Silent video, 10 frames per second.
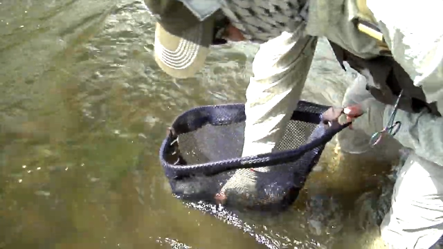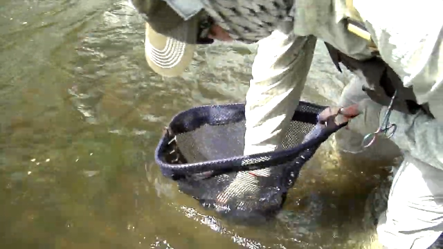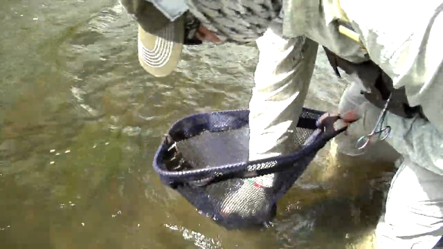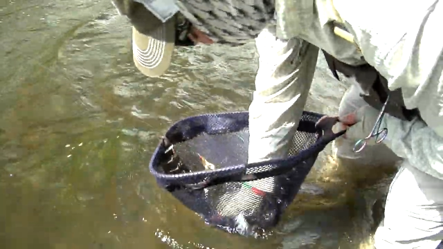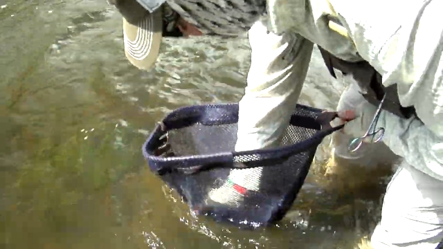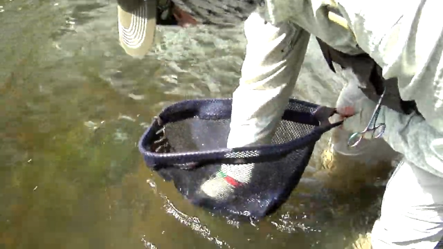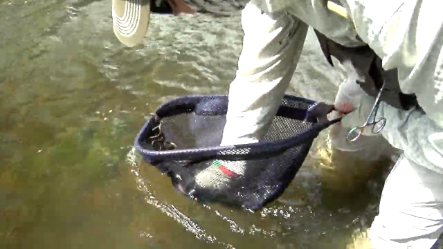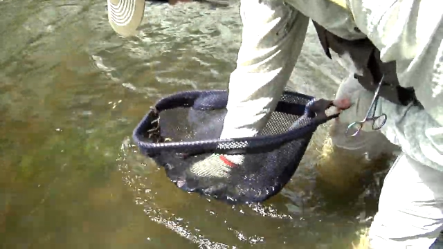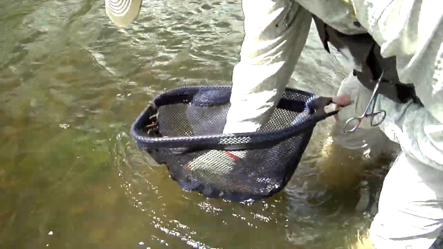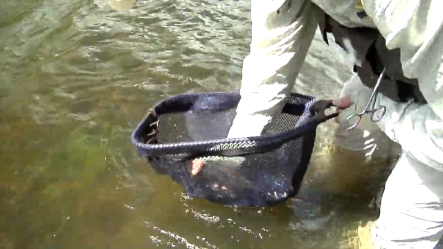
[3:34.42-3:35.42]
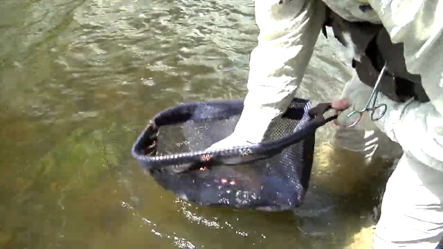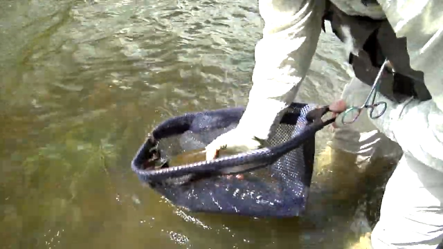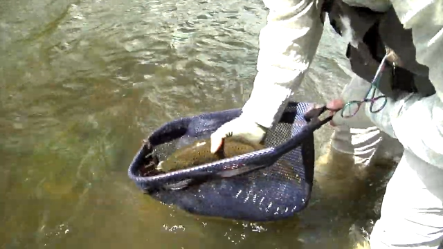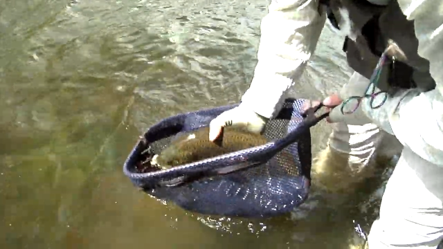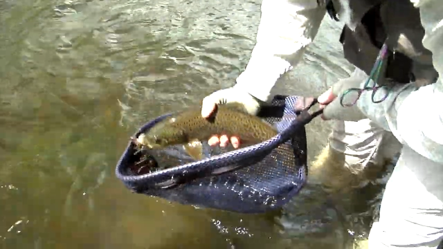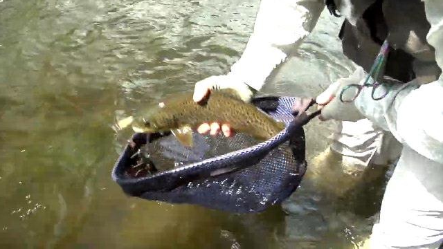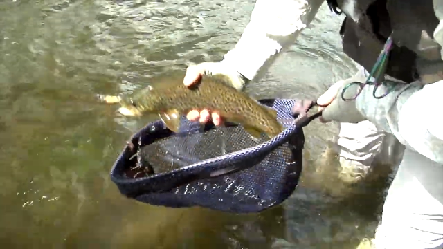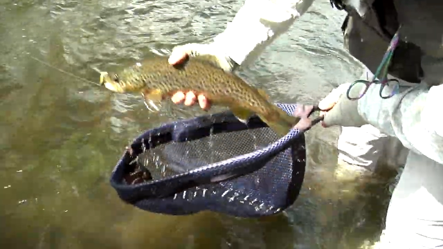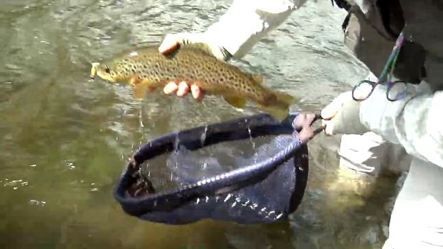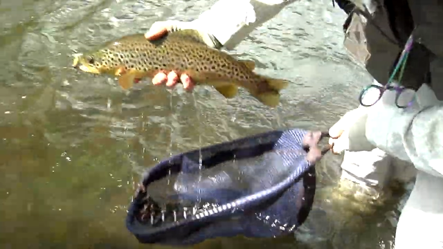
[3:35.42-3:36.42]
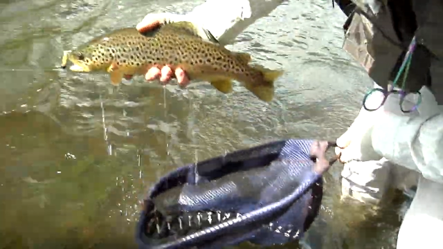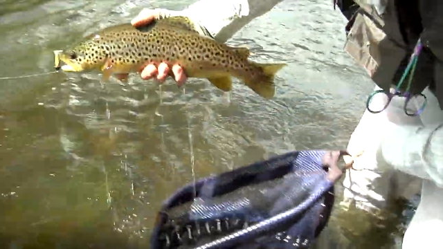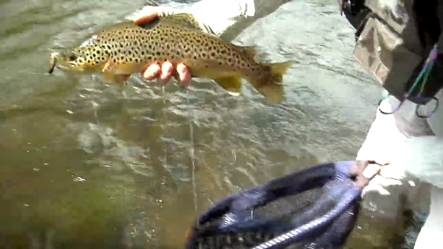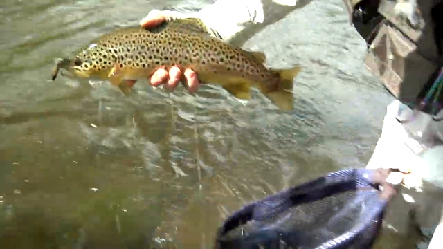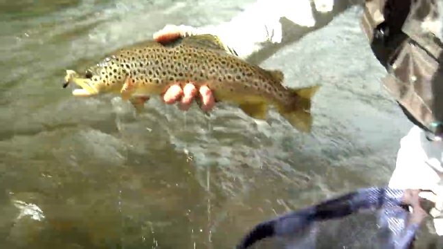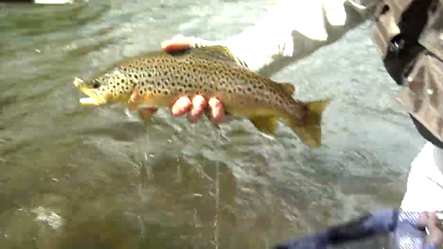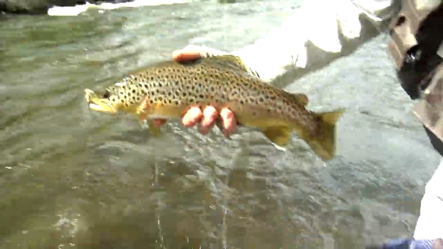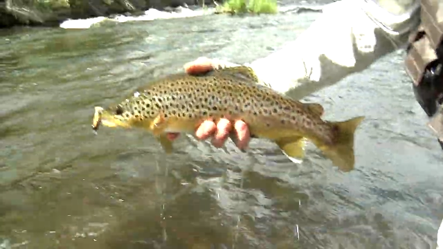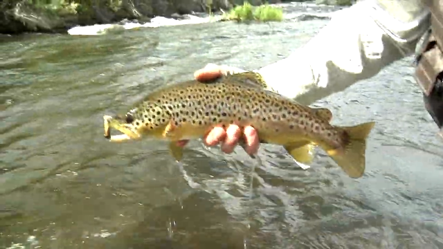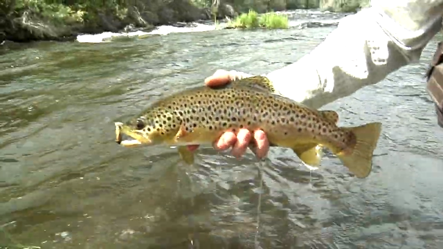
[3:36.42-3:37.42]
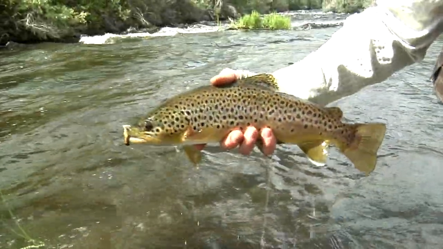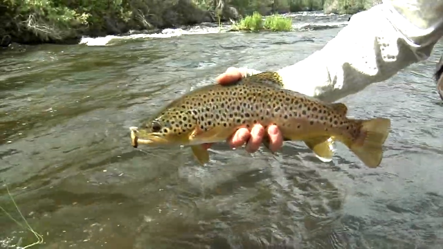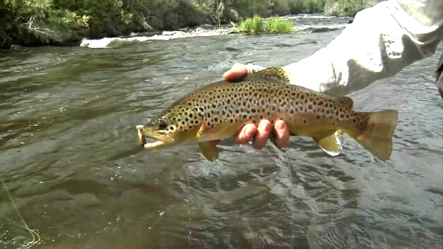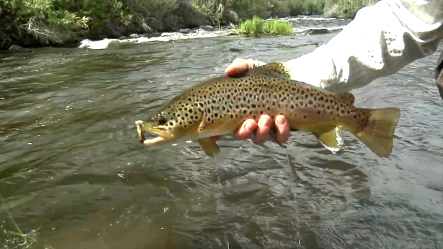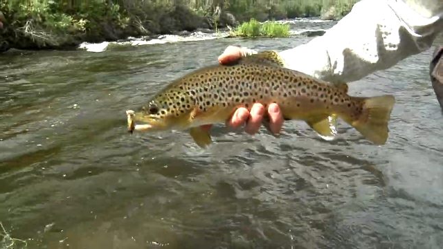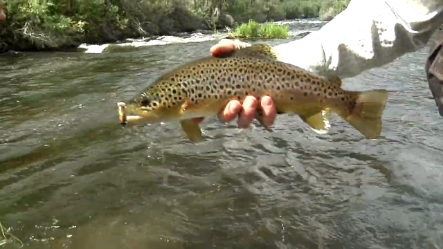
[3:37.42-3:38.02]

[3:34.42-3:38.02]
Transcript: [unreadable: no face in view]